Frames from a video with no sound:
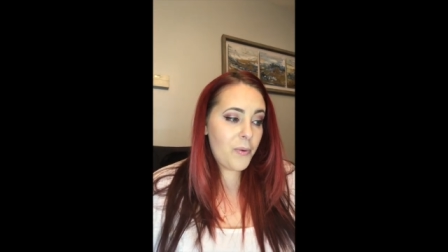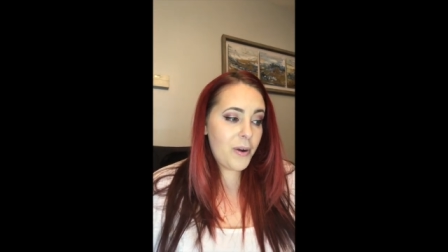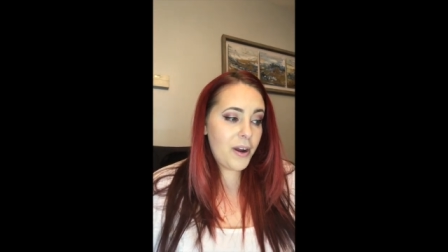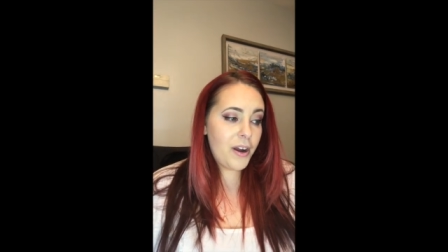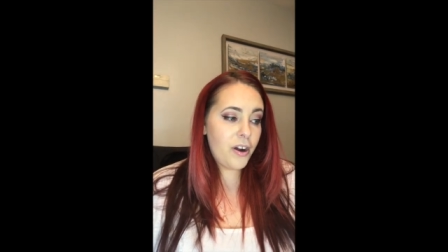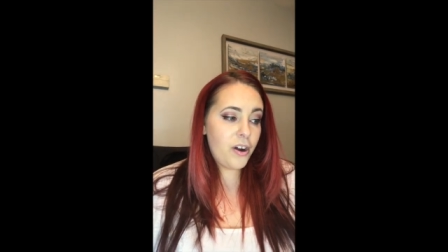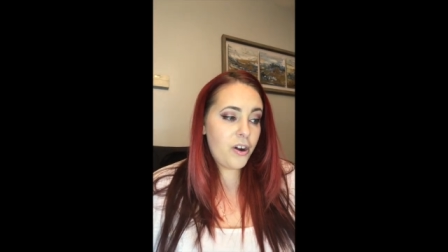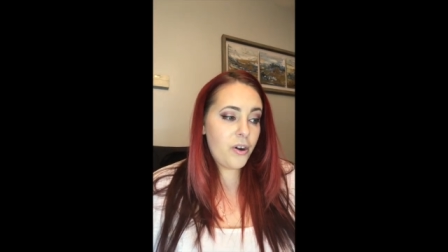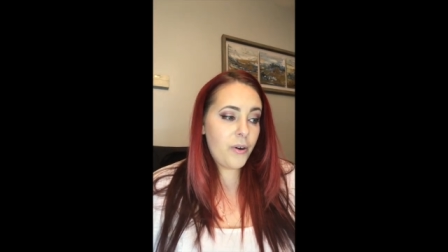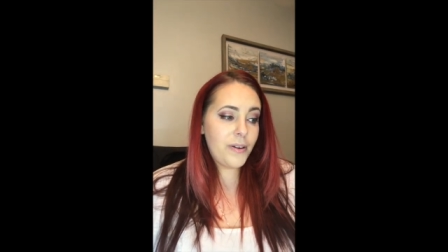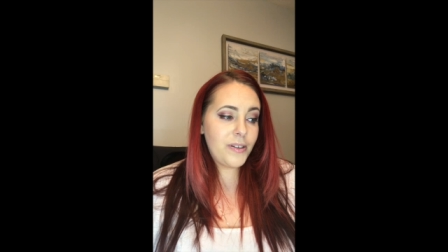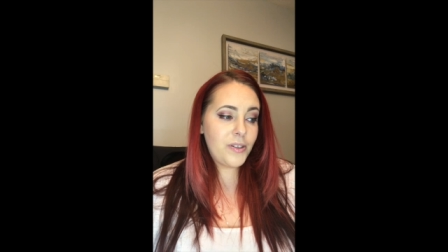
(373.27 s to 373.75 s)
we
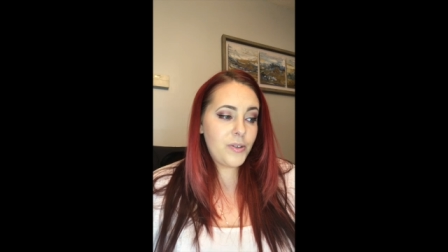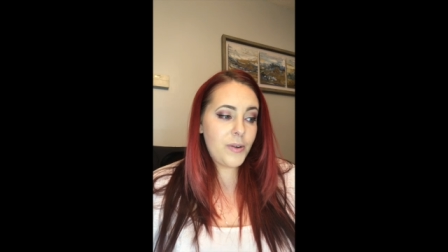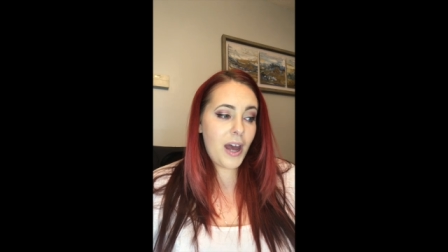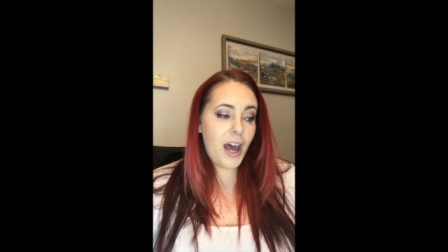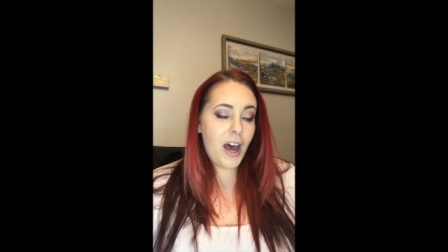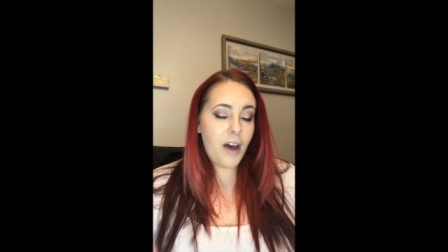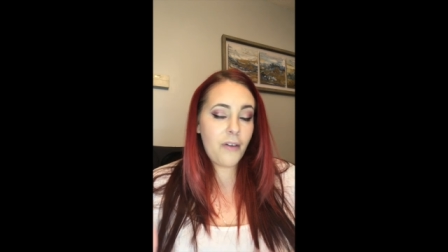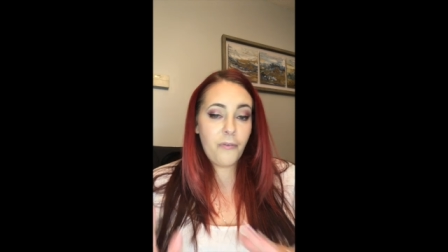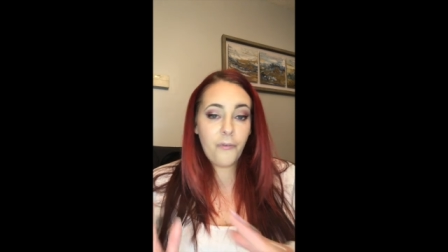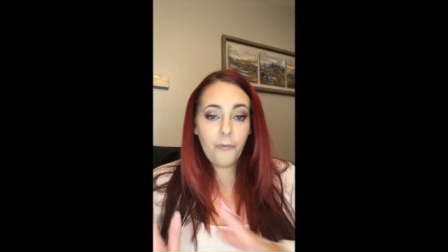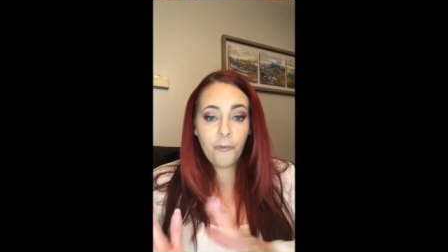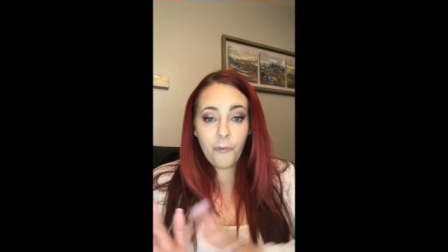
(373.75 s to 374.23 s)
are going to
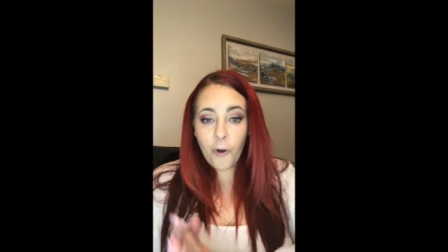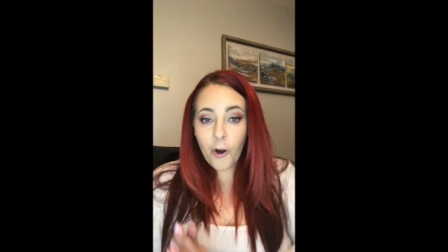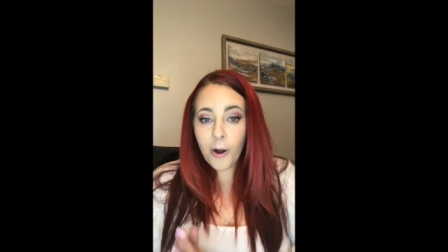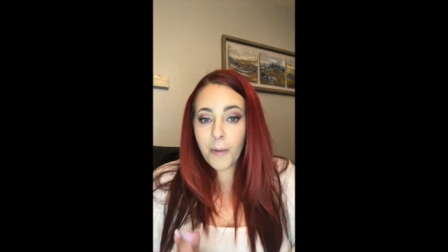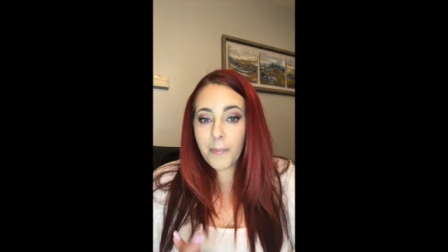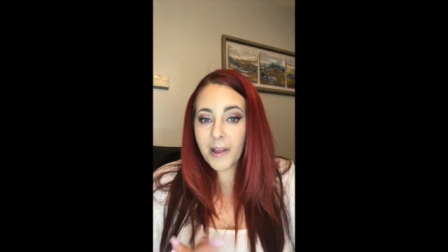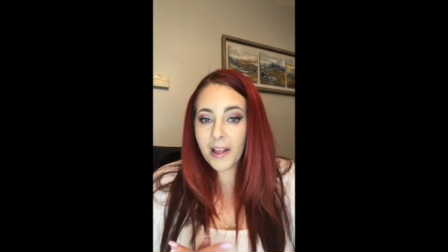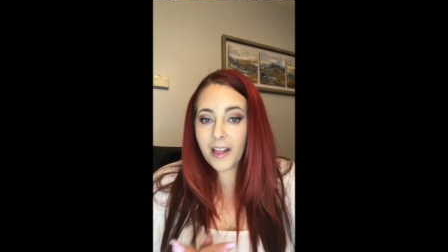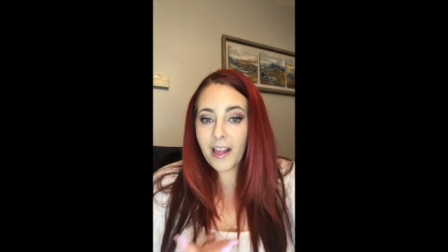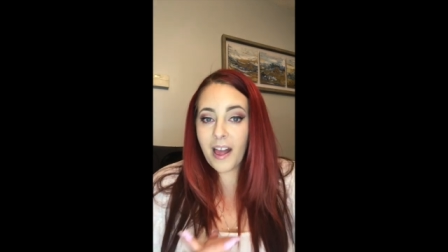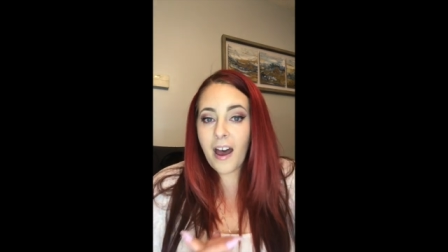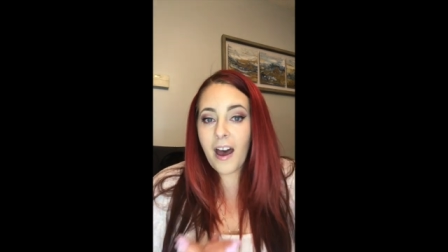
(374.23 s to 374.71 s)
have
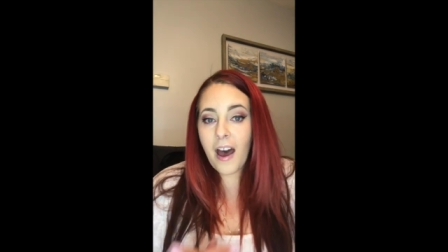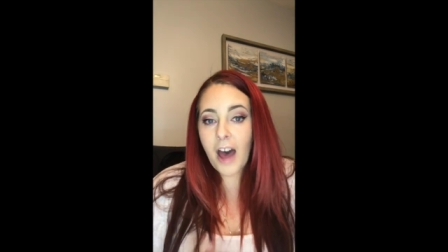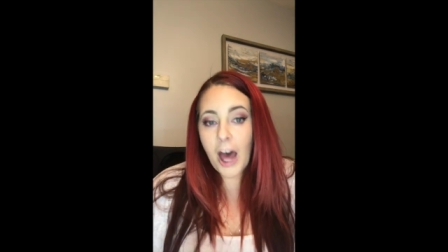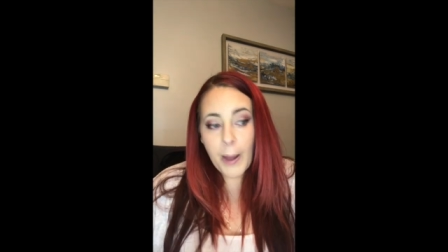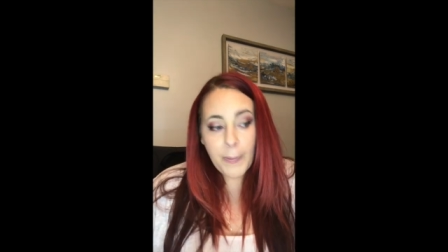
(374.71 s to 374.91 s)
formula